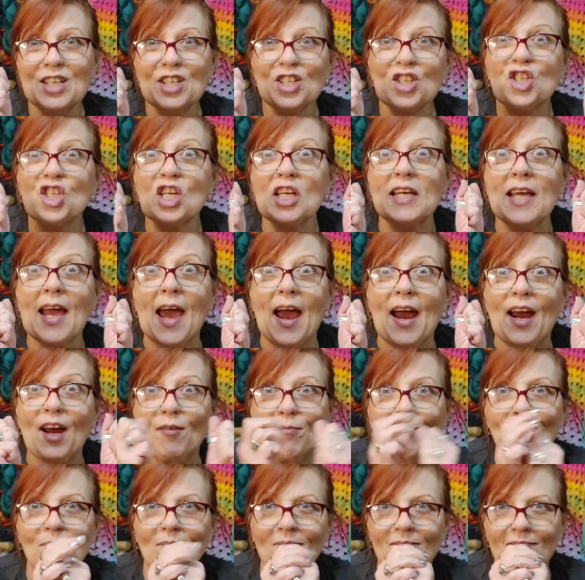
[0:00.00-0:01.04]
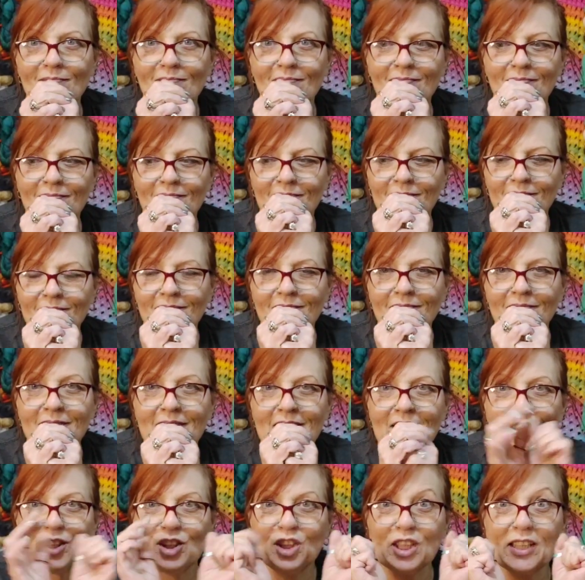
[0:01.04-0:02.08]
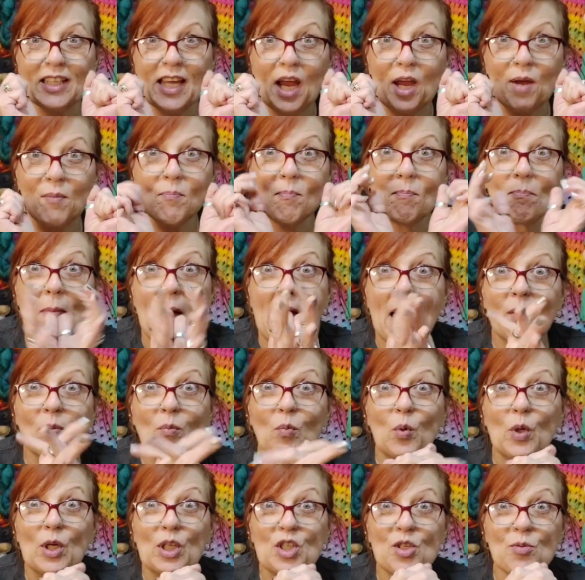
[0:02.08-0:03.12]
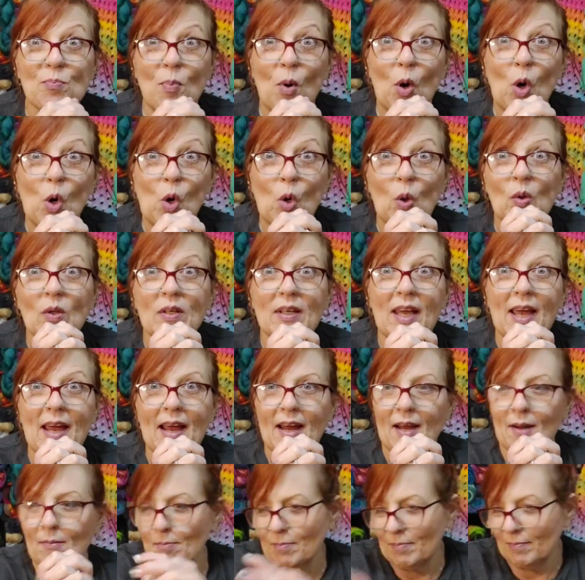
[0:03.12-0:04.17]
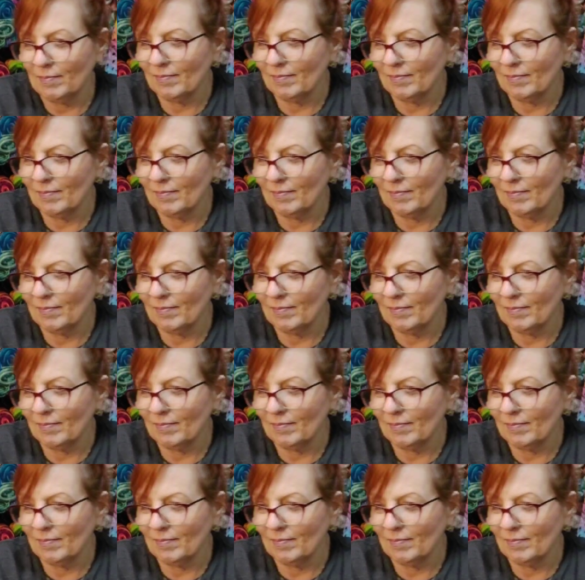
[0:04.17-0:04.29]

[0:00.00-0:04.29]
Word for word: She came. She came. My witch bowl came.